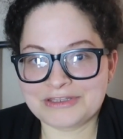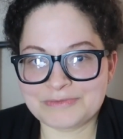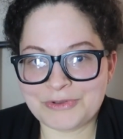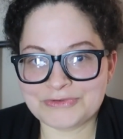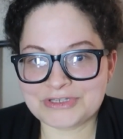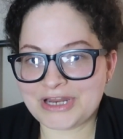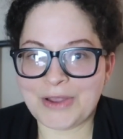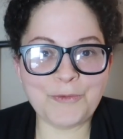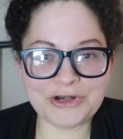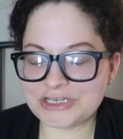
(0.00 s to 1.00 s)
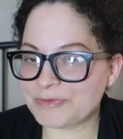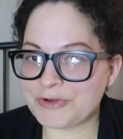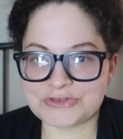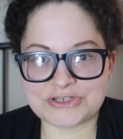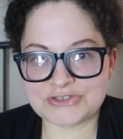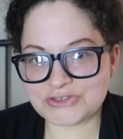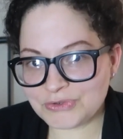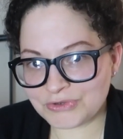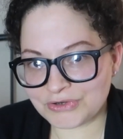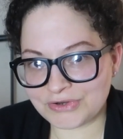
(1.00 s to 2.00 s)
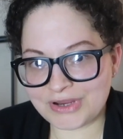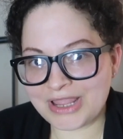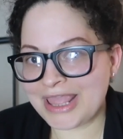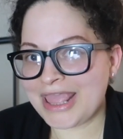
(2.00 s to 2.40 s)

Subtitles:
this posted. I wanted to post it sooner,